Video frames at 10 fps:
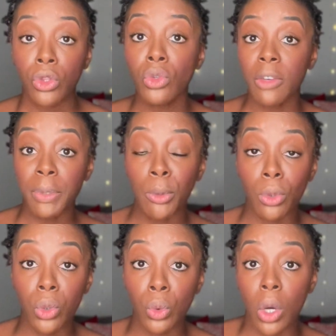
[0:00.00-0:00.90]
We have
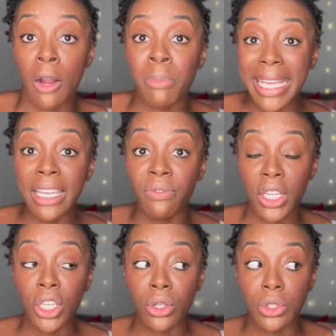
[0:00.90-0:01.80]
people who are making
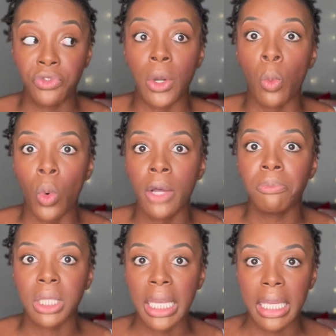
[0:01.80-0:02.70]
videos from one
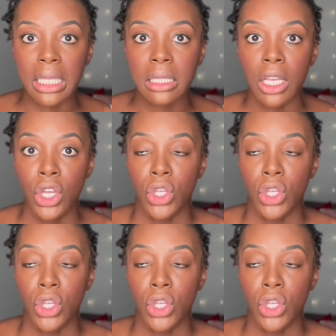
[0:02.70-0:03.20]
place.